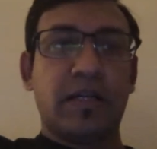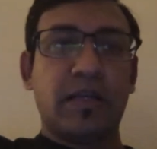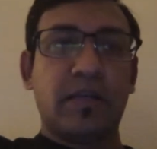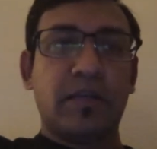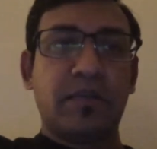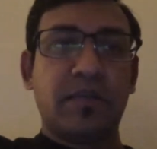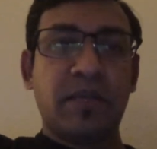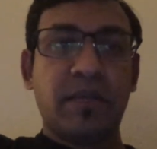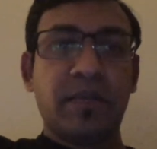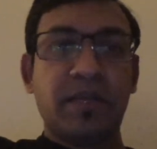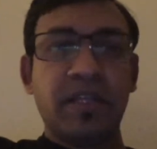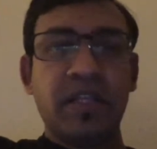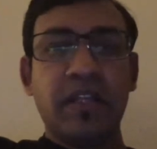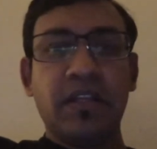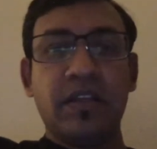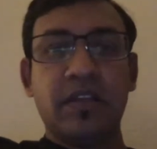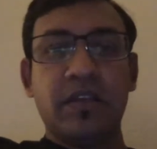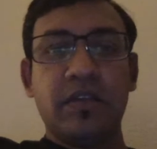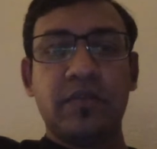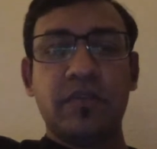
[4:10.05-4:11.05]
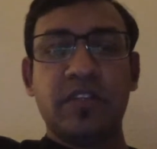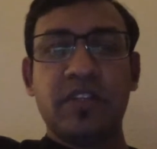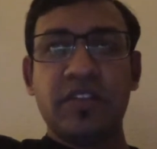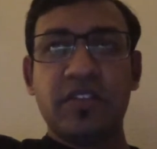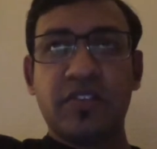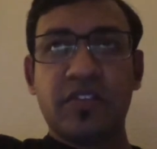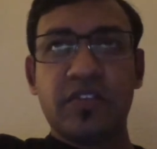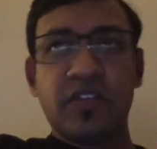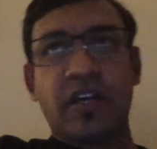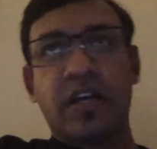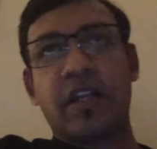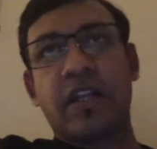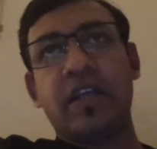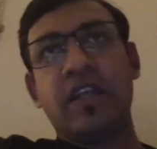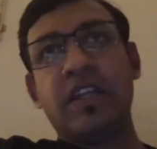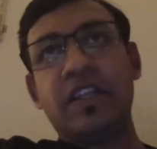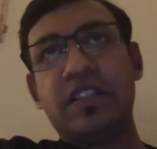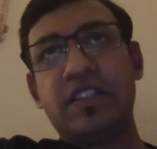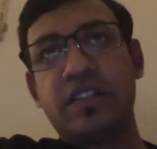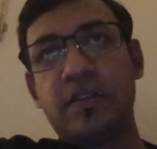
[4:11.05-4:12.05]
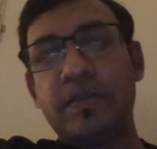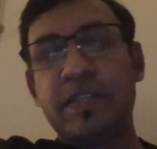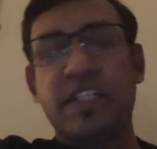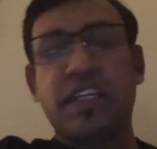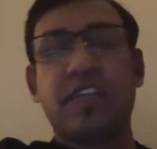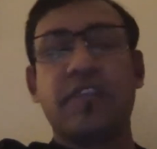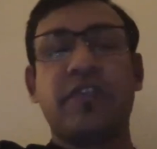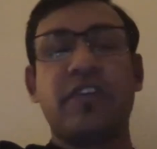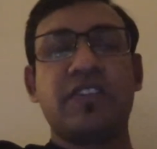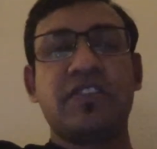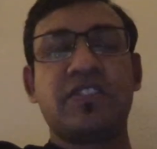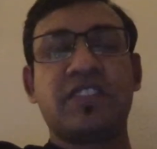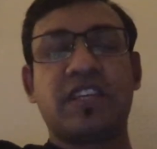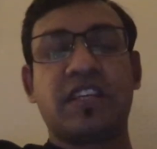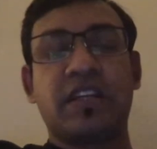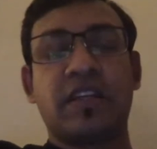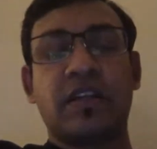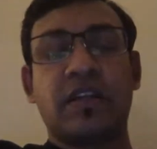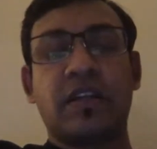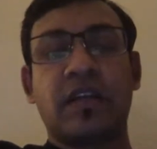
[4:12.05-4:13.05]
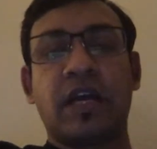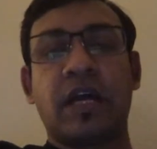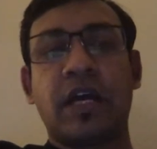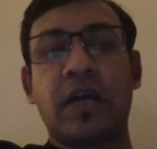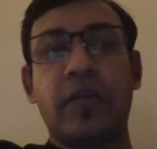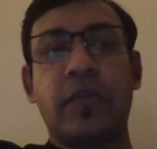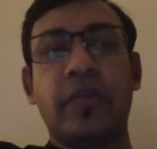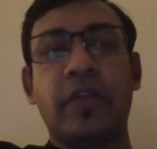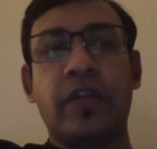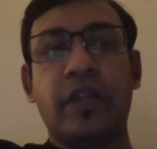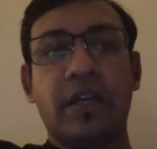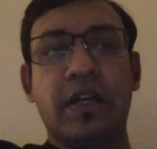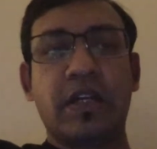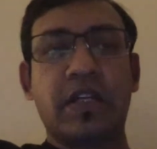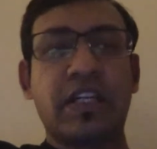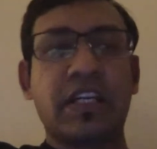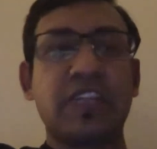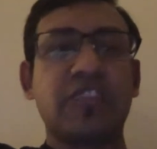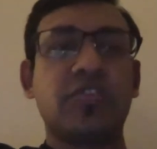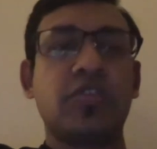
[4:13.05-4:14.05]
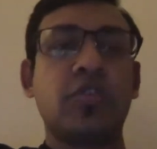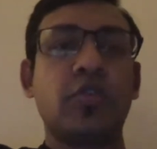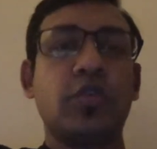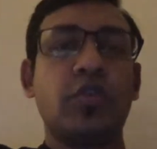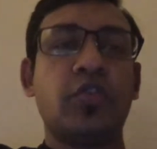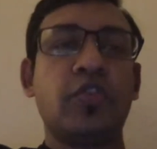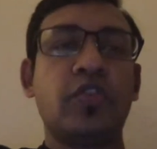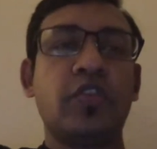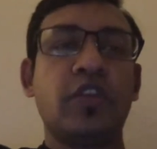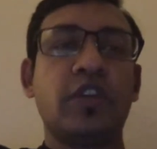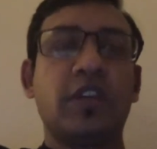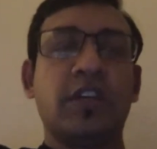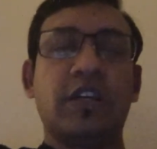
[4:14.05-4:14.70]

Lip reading: Maybe these are a little bit advanced, and I will touch those